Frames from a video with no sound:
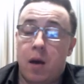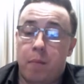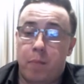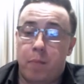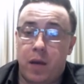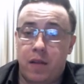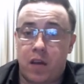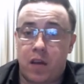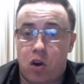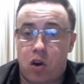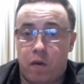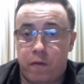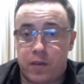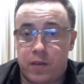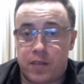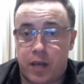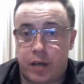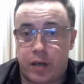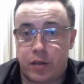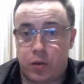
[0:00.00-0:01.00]
Being that
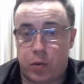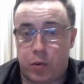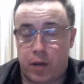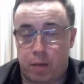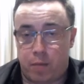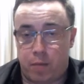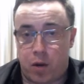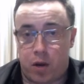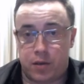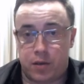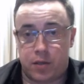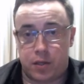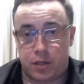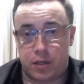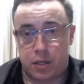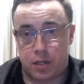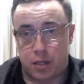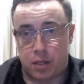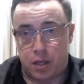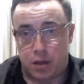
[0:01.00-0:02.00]
conversational hypnosis,
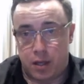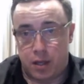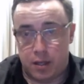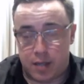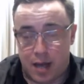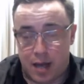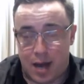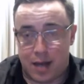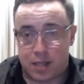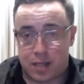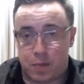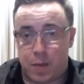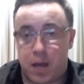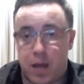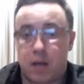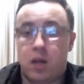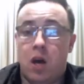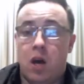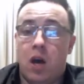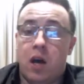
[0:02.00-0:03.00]
just in this
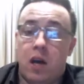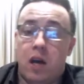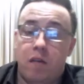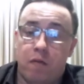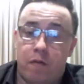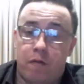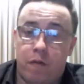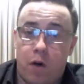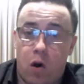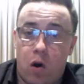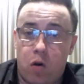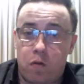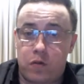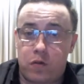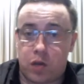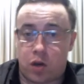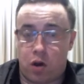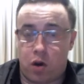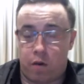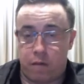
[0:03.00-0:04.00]
aspect,
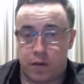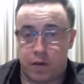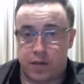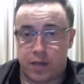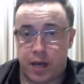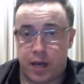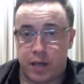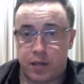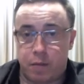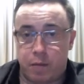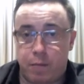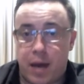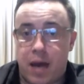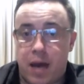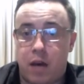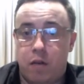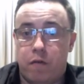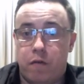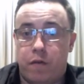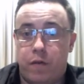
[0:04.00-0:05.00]
involves a conversation
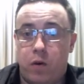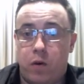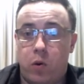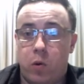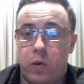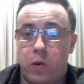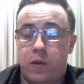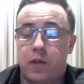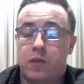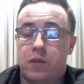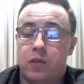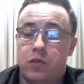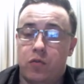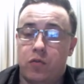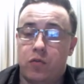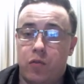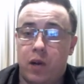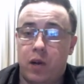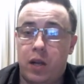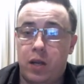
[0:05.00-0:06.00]
back and forward, this is a
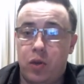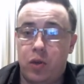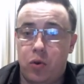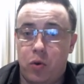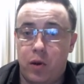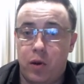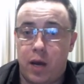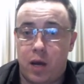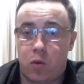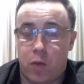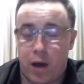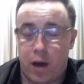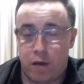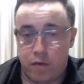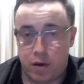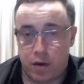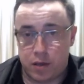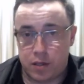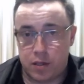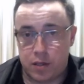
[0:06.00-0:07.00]
really unique way
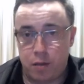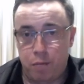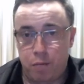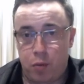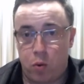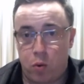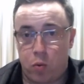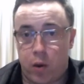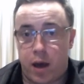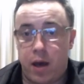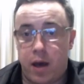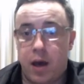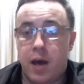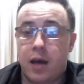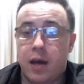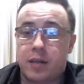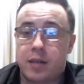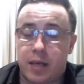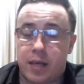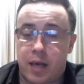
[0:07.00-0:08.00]
and very simple way
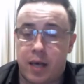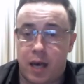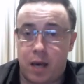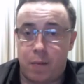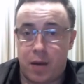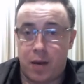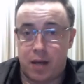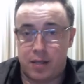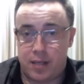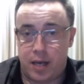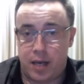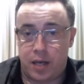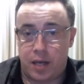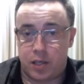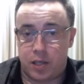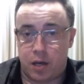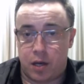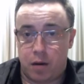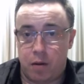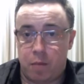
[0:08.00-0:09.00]
to keep
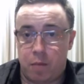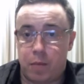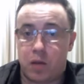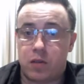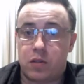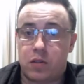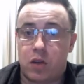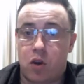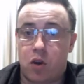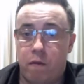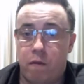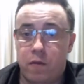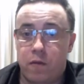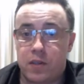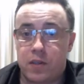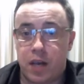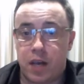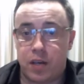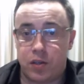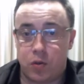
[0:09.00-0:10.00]
attention, because the
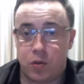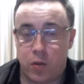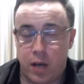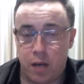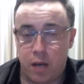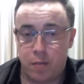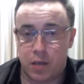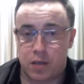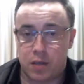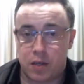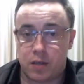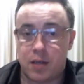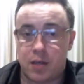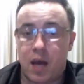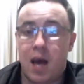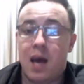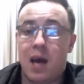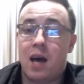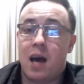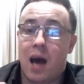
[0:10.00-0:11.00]
conversational hypnotist
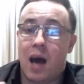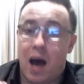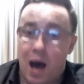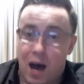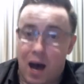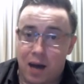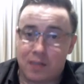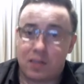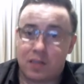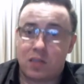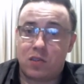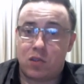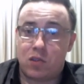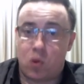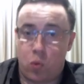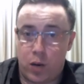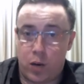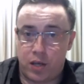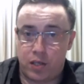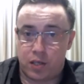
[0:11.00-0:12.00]
asks
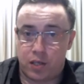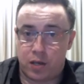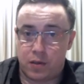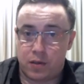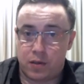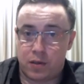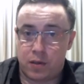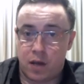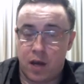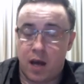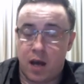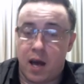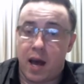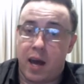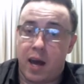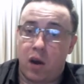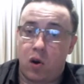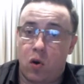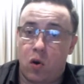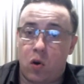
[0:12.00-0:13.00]
questions.
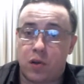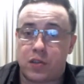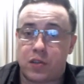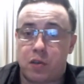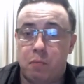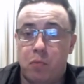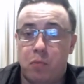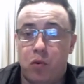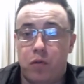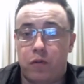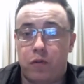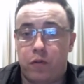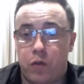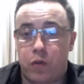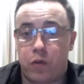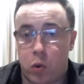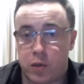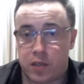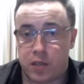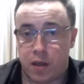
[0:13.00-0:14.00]
And in order to move
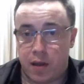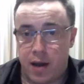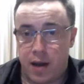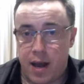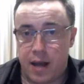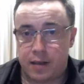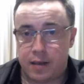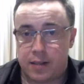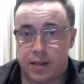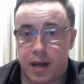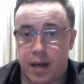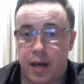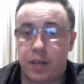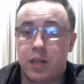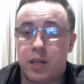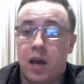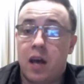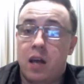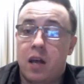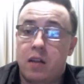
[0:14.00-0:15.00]
forward to the next stage,
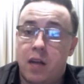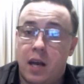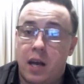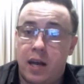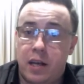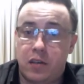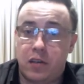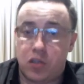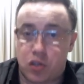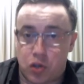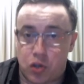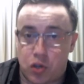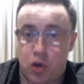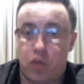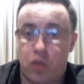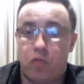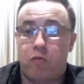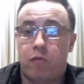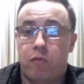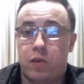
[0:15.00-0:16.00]
they need
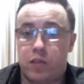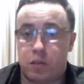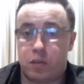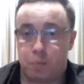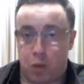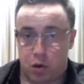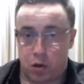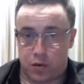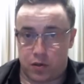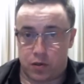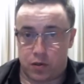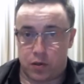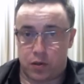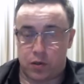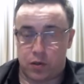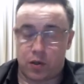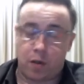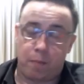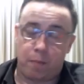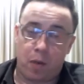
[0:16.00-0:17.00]
certain responses.
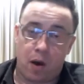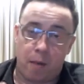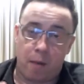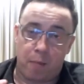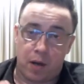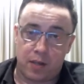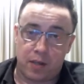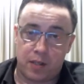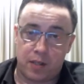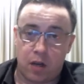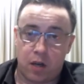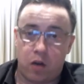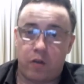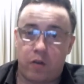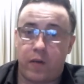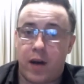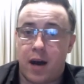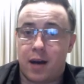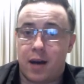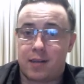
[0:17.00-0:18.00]
So by
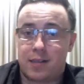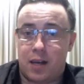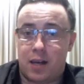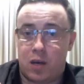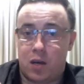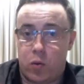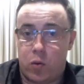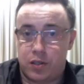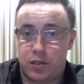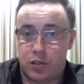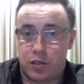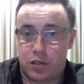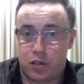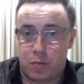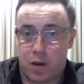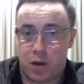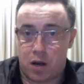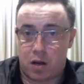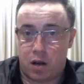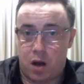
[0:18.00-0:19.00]
myself asking questions to
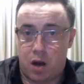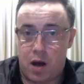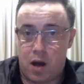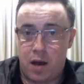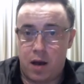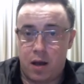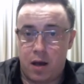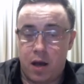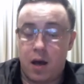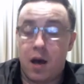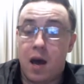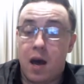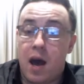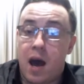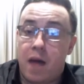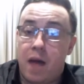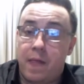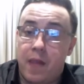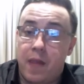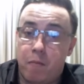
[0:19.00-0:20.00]
my client
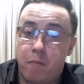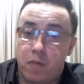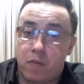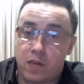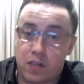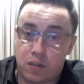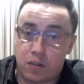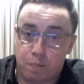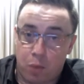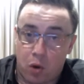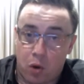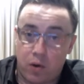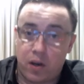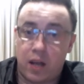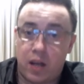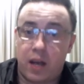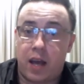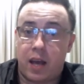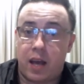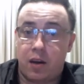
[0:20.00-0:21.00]
and them
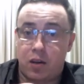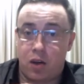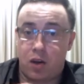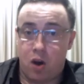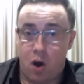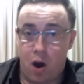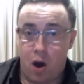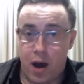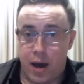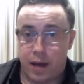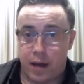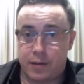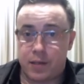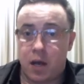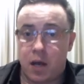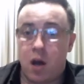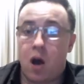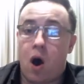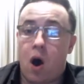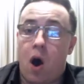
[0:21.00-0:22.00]
responding in kind,
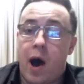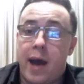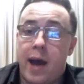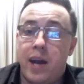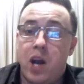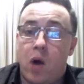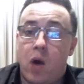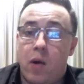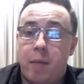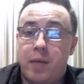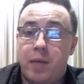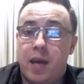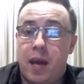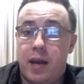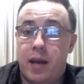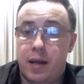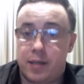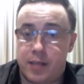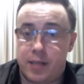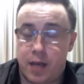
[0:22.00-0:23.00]
I know I'm
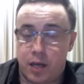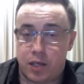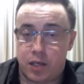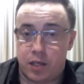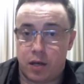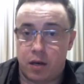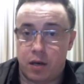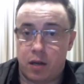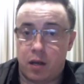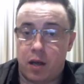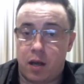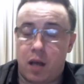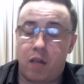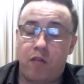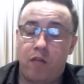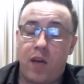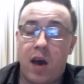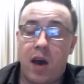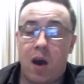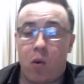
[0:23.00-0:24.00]
getting attention. If,
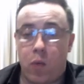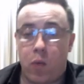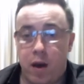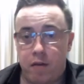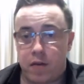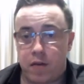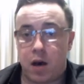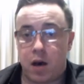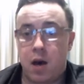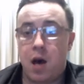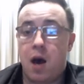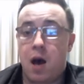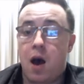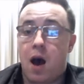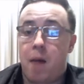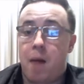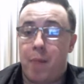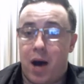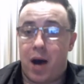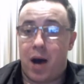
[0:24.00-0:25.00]
however,
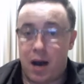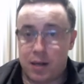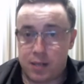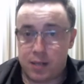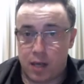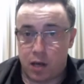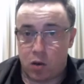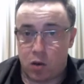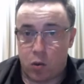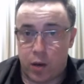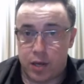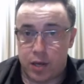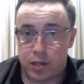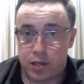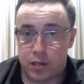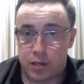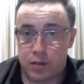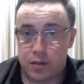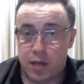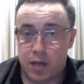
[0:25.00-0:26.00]
I'm asking
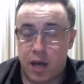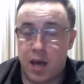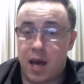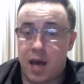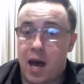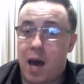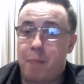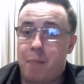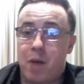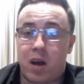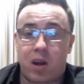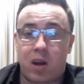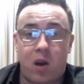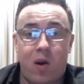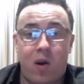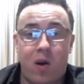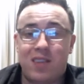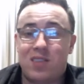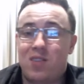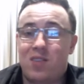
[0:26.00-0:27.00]
questions and my
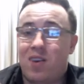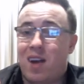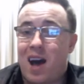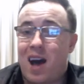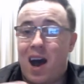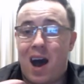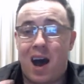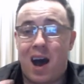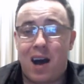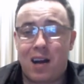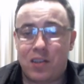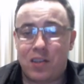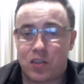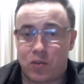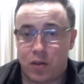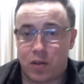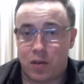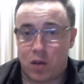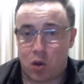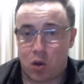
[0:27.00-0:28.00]
client's not
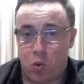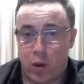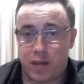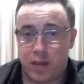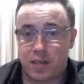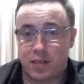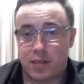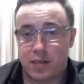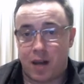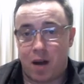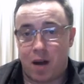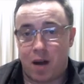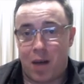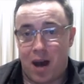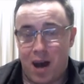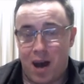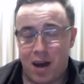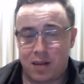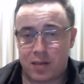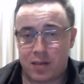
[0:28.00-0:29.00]
answering the questions that I'm
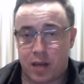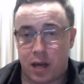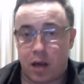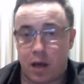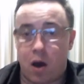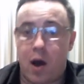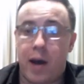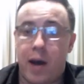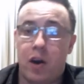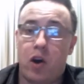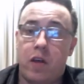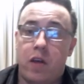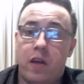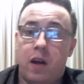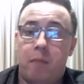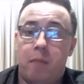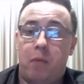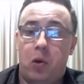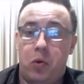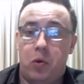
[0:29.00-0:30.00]
asking, I know that
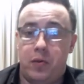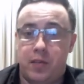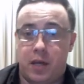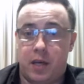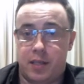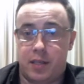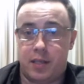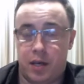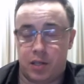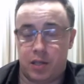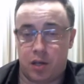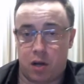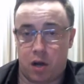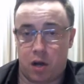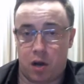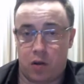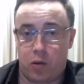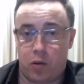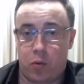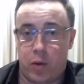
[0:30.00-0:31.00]
I'm losing attention
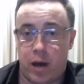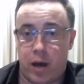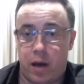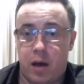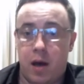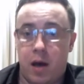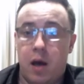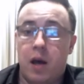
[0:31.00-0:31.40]
along the way.